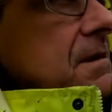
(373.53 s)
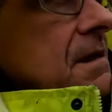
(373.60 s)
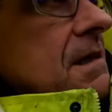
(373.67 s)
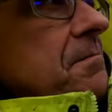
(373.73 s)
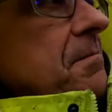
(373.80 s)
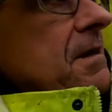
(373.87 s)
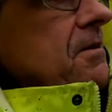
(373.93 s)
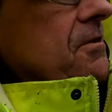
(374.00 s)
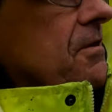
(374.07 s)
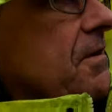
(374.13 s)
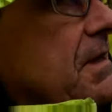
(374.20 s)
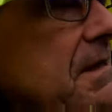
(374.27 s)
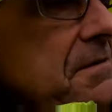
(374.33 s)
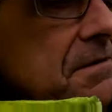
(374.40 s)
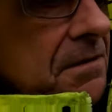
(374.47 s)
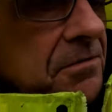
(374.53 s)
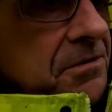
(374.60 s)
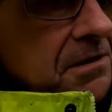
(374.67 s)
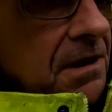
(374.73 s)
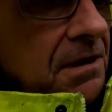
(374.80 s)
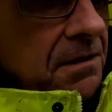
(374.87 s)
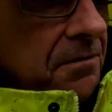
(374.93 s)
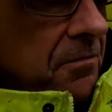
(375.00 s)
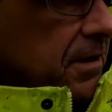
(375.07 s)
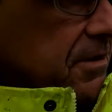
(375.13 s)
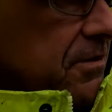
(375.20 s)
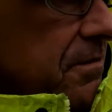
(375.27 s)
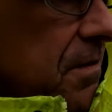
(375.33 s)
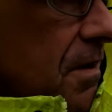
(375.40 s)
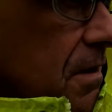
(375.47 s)
was explaining the other day, was on a
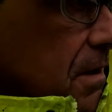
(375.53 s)
recent